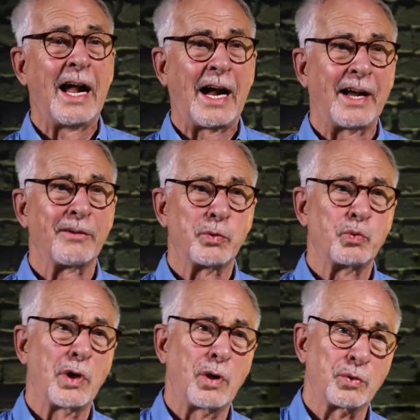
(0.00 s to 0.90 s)
I even
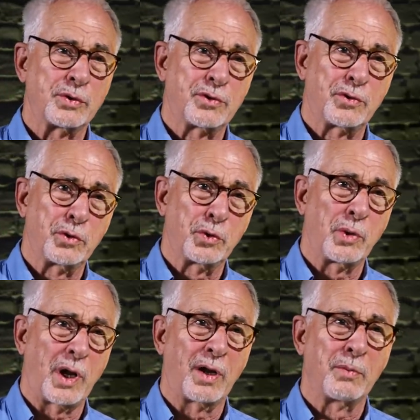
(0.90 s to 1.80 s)
wrote to
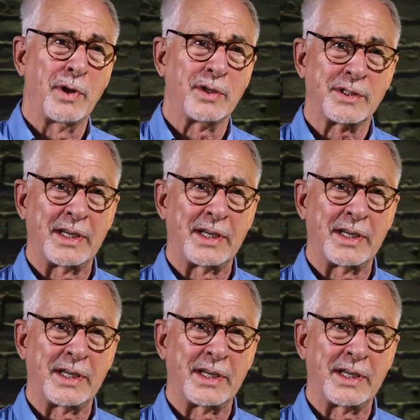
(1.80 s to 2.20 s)
Almaas